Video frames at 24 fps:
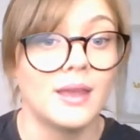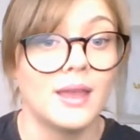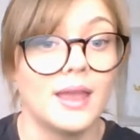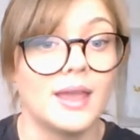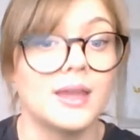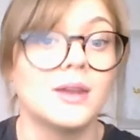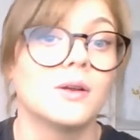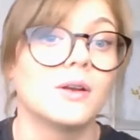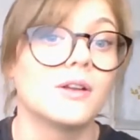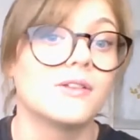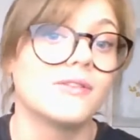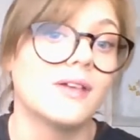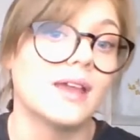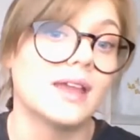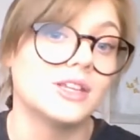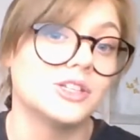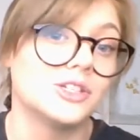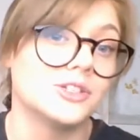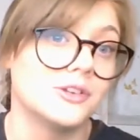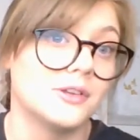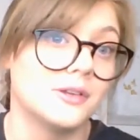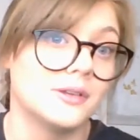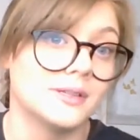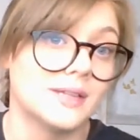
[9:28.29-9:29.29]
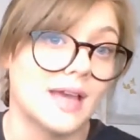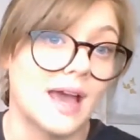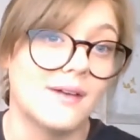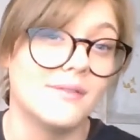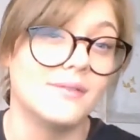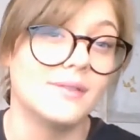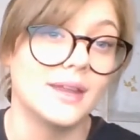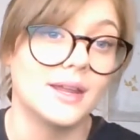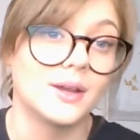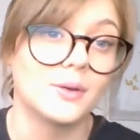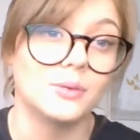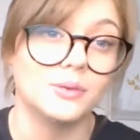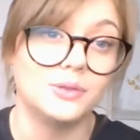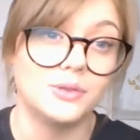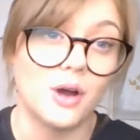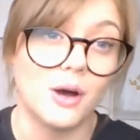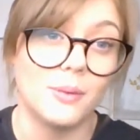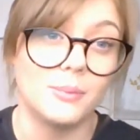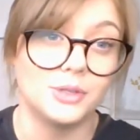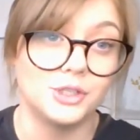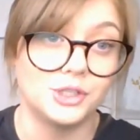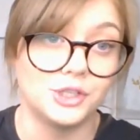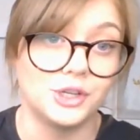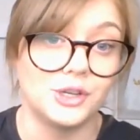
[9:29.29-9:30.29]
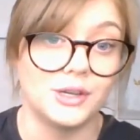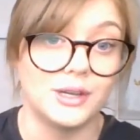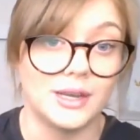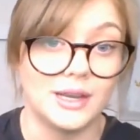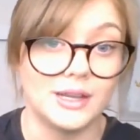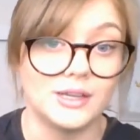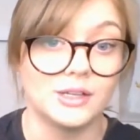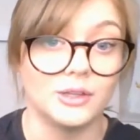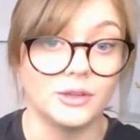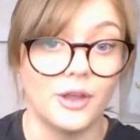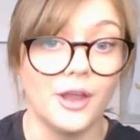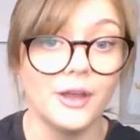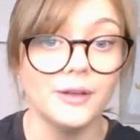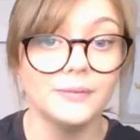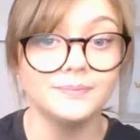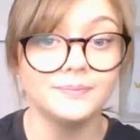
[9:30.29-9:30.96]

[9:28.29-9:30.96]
in order for each student to have an equal opportunity to learn.